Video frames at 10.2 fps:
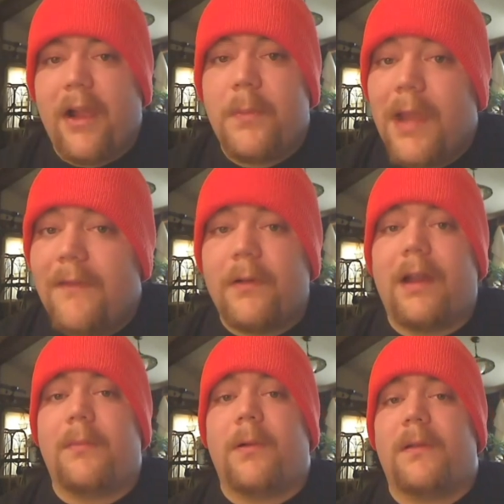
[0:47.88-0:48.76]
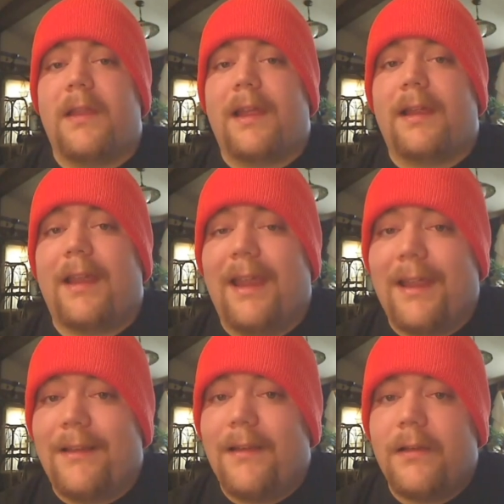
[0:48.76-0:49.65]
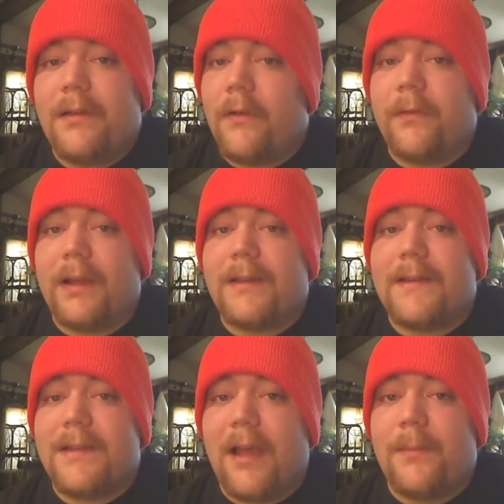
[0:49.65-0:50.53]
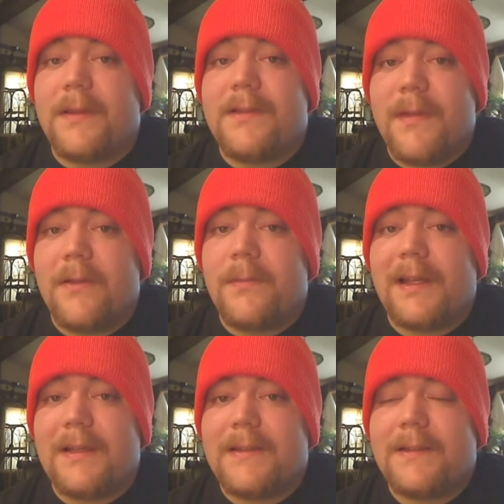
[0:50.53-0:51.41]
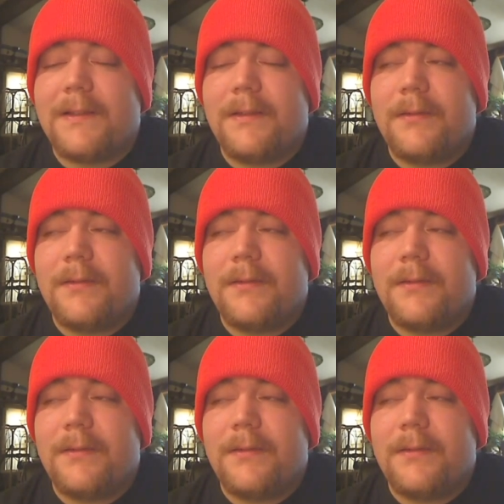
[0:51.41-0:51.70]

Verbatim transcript: hope you have a great birthday, and don't forget to stop and smell the penis.